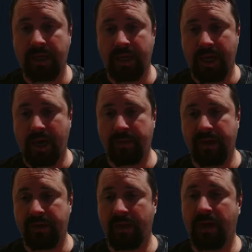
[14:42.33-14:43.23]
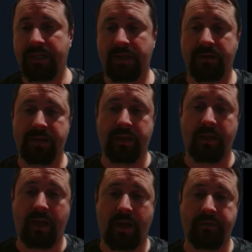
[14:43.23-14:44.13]
And the idea is that
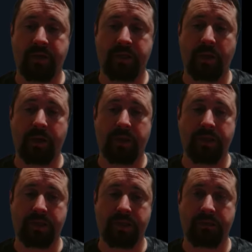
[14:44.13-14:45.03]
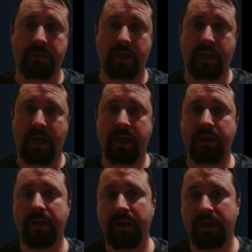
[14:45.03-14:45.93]
you have your tokens,
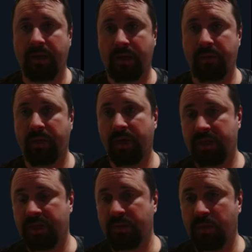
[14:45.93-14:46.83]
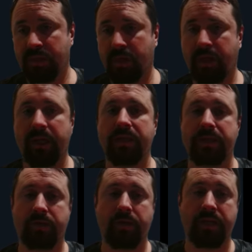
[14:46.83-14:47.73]
okay? You can purchase more tokens
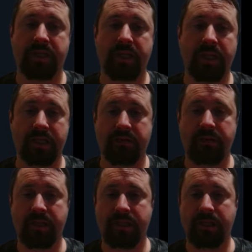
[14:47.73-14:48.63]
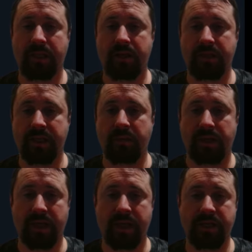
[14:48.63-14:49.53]
through the settings of this
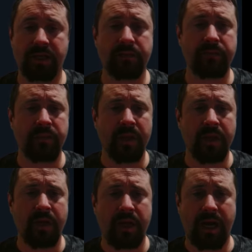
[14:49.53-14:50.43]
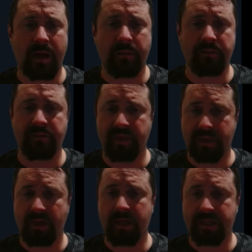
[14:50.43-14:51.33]
application. But
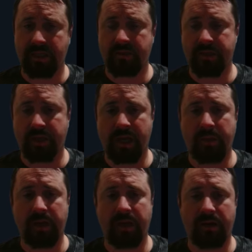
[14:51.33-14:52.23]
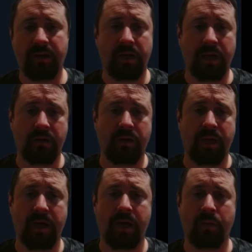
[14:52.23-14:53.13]
the idea is you come in here and you go, all
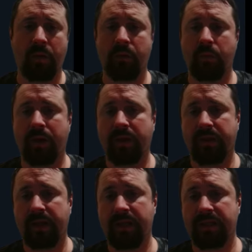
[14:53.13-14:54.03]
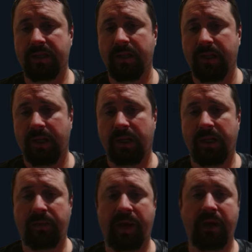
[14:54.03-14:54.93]
right, I want one of these, and you'll
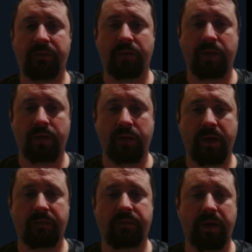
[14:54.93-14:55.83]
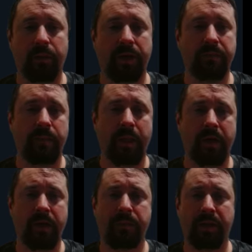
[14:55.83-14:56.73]
either pay for it or you get a free one. I'm
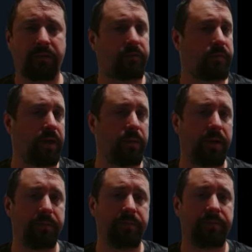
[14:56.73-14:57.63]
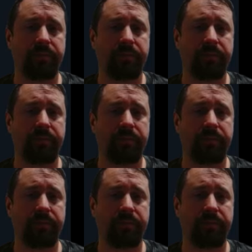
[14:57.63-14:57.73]
going to pick a free one.